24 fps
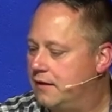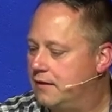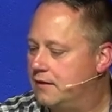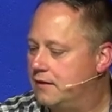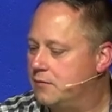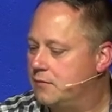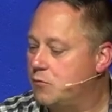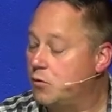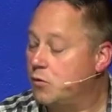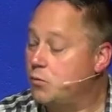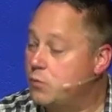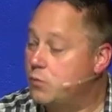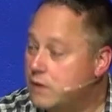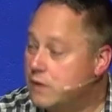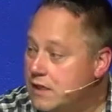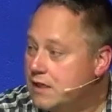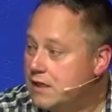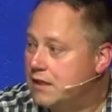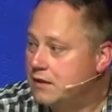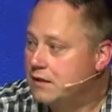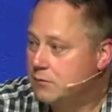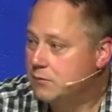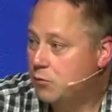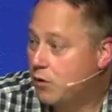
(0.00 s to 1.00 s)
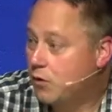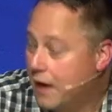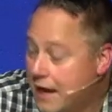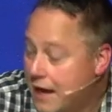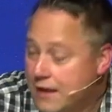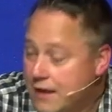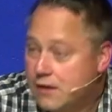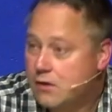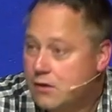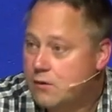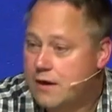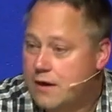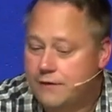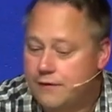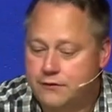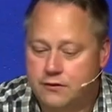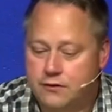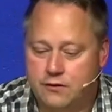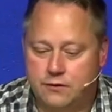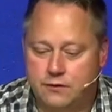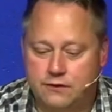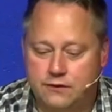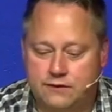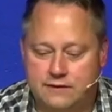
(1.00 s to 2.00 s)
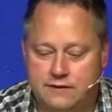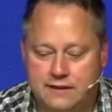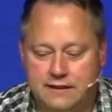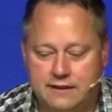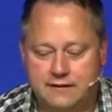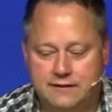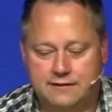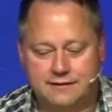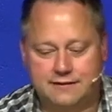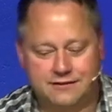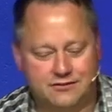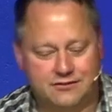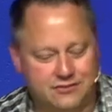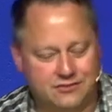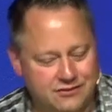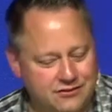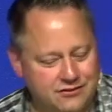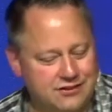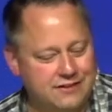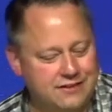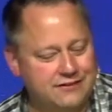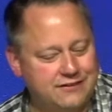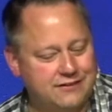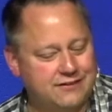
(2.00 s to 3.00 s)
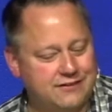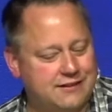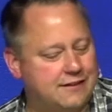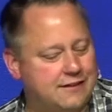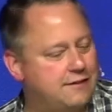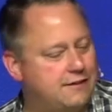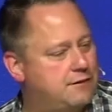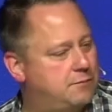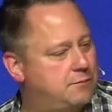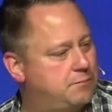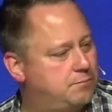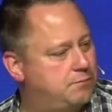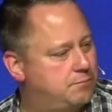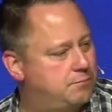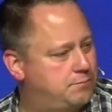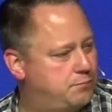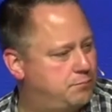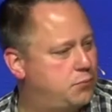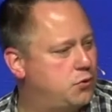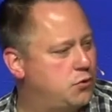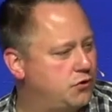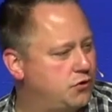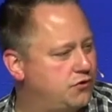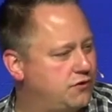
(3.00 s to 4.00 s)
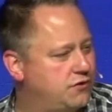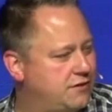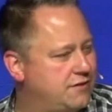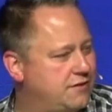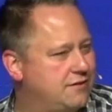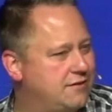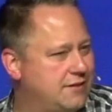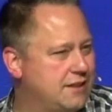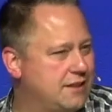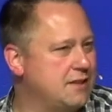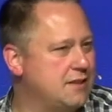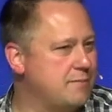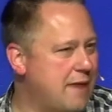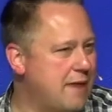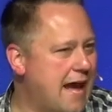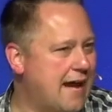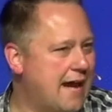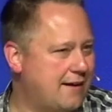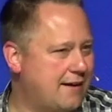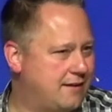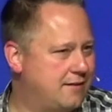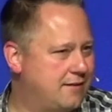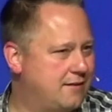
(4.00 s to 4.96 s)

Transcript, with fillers: the more we, the more I go after those things, that Jesus gets pushed in the back.